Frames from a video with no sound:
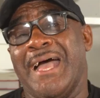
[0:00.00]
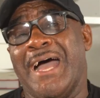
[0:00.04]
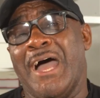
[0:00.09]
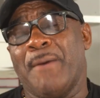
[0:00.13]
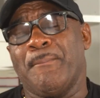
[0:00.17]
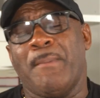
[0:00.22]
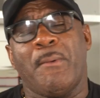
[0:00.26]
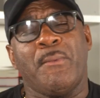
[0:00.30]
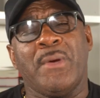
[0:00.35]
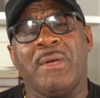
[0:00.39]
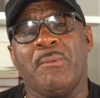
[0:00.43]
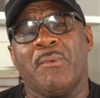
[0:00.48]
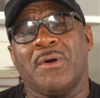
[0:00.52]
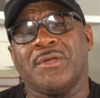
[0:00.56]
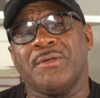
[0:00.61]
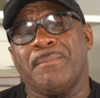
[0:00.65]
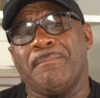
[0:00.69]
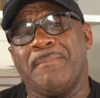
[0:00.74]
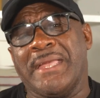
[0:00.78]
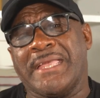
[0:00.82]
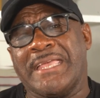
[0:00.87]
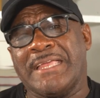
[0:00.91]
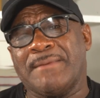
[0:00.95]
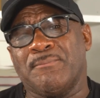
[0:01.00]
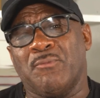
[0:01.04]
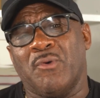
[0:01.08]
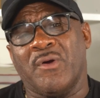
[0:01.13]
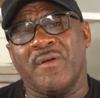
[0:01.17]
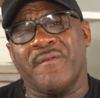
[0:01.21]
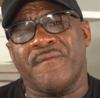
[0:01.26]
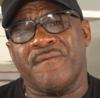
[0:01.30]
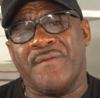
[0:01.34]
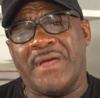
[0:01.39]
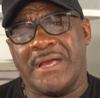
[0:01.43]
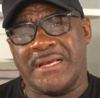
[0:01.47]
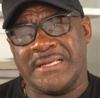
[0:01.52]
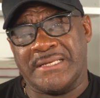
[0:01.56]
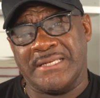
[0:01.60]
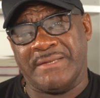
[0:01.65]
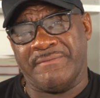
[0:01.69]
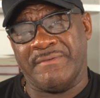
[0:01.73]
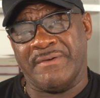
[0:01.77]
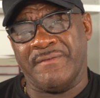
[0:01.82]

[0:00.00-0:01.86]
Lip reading: But we want to make it more effective.